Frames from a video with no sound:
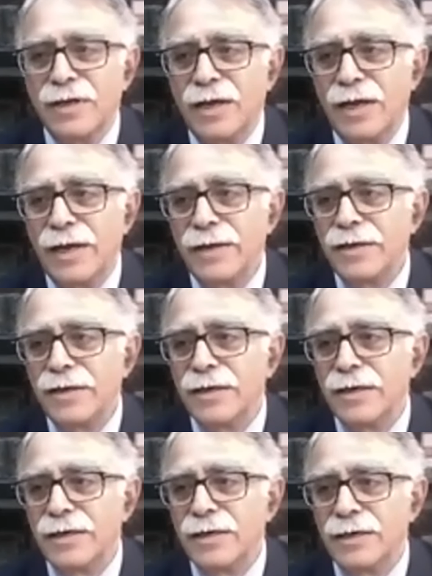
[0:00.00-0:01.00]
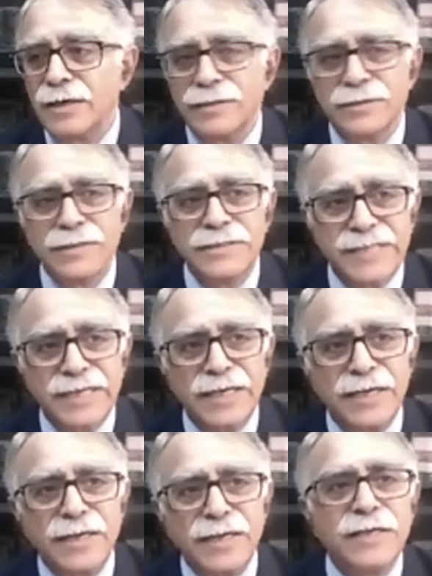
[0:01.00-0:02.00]
And the
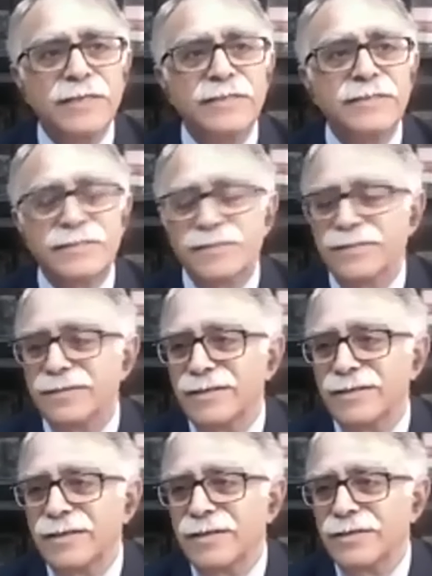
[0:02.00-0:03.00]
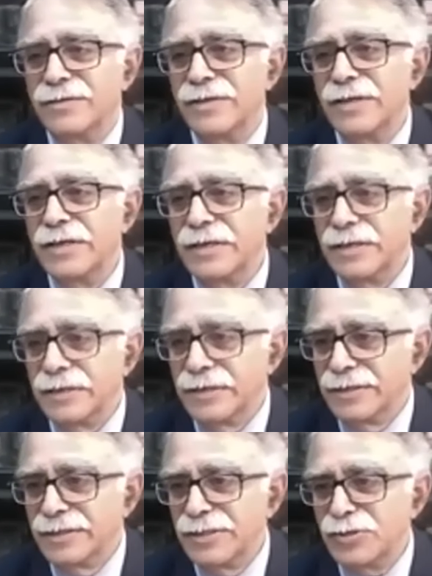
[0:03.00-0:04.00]
second is the
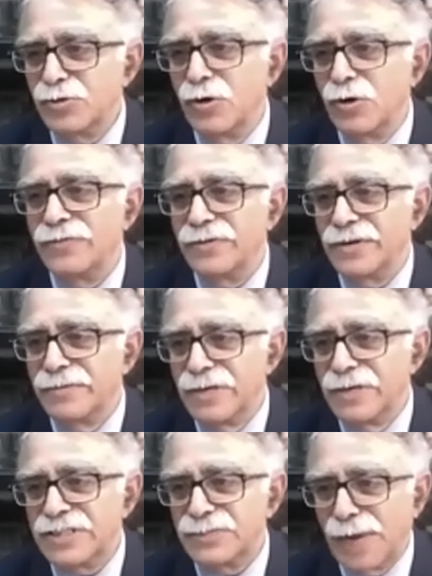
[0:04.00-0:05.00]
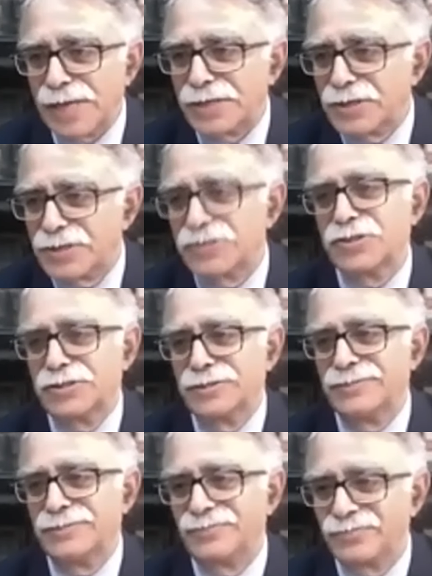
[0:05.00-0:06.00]
issue of reverse migration.
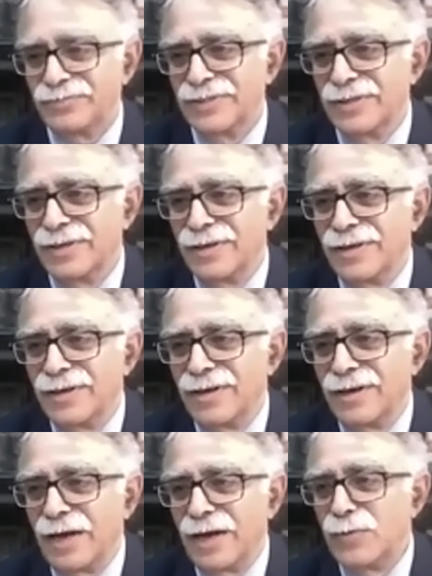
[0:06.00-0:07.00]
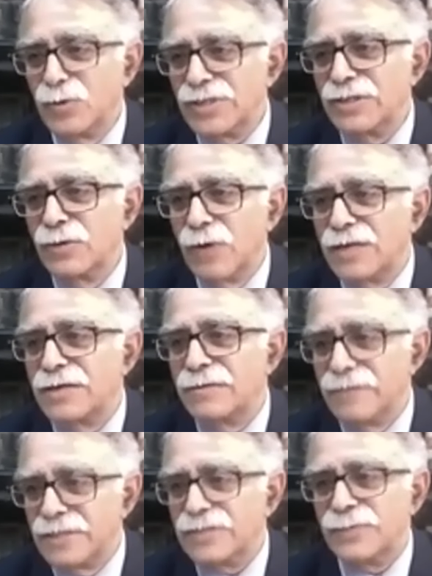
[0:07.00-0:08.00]
I'm using the word
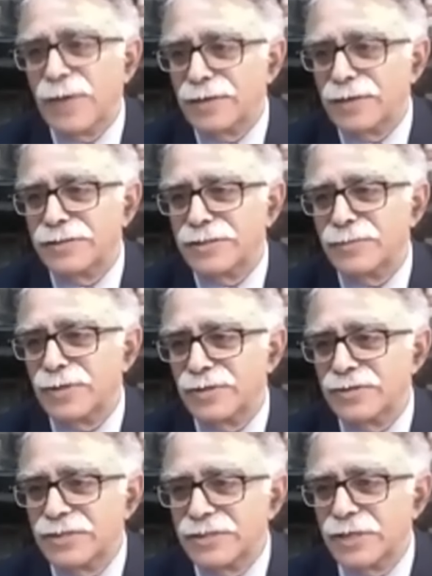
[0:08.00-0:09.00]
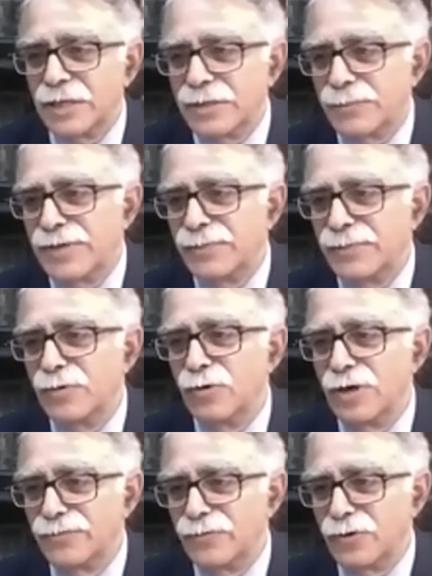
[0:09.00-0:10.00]
reverse migration because these are the people who
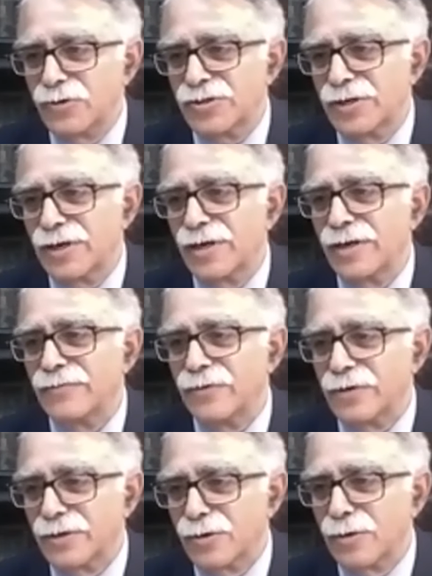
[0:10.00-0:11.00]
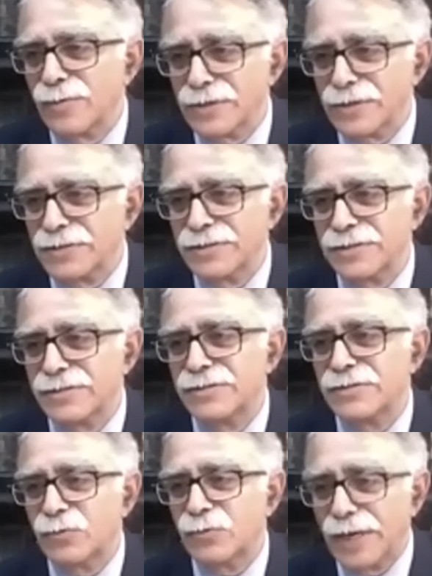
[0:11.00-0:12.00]
unfortunately for economic
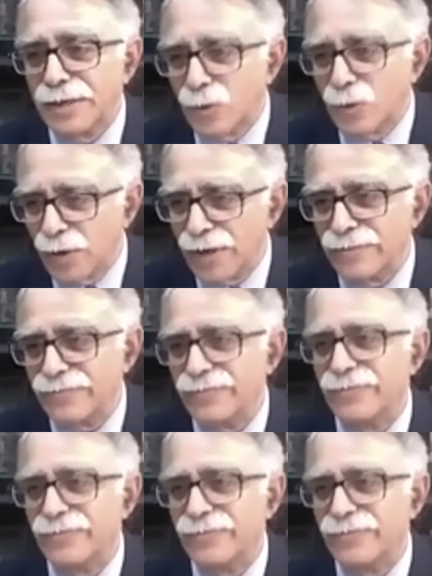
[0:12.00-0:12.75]
reasons went away